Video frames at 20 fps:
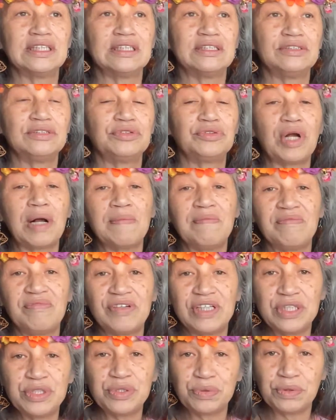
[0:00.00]
drum
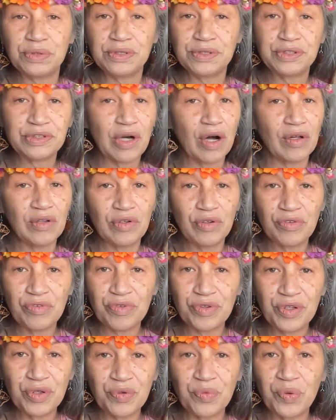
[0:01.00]
vigils all over
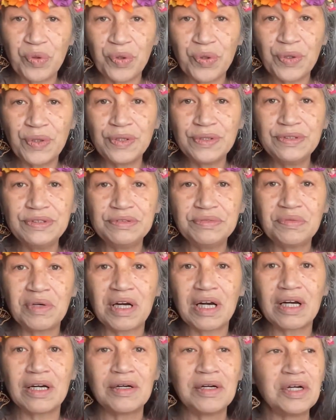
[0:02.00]
the world
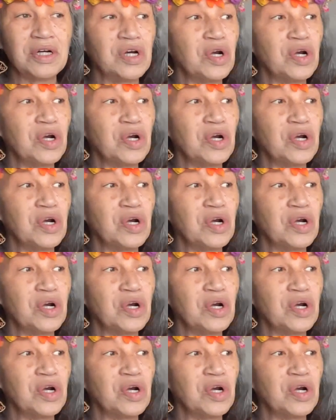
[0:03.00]
where